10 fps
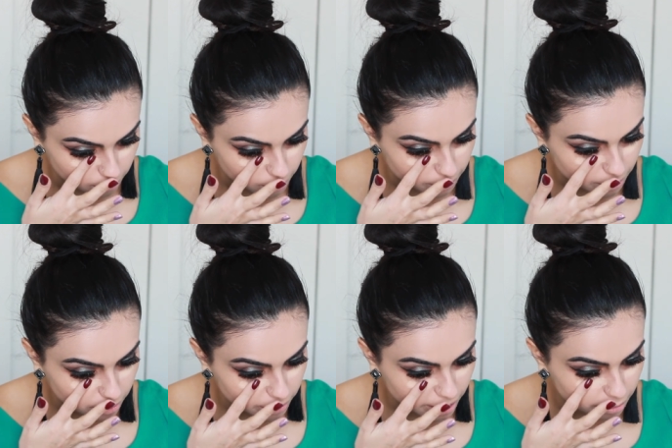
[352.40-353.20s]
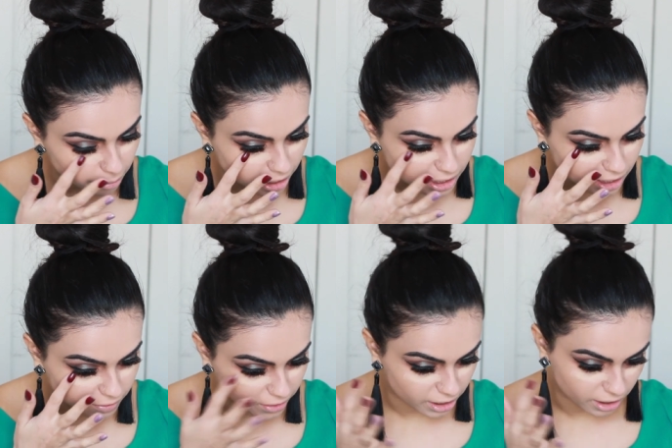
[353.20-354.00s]
But maybe we can mix in
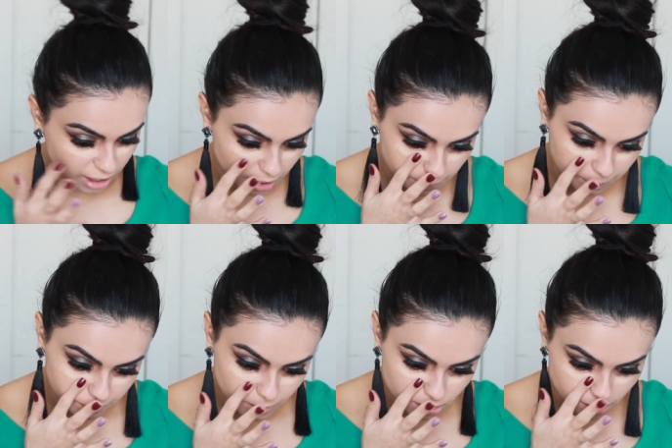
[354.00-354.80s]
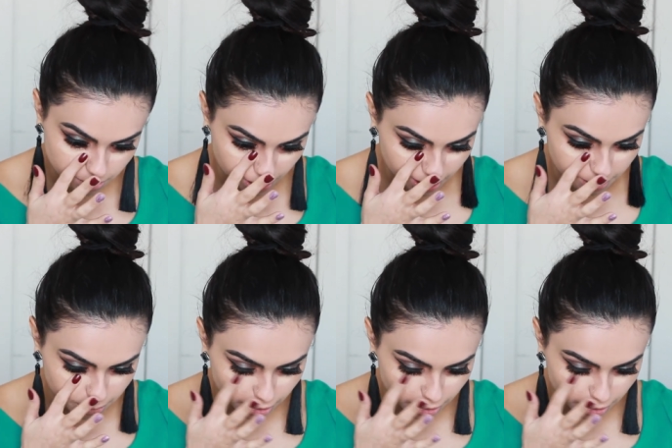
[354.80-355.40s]
vanilla just to make it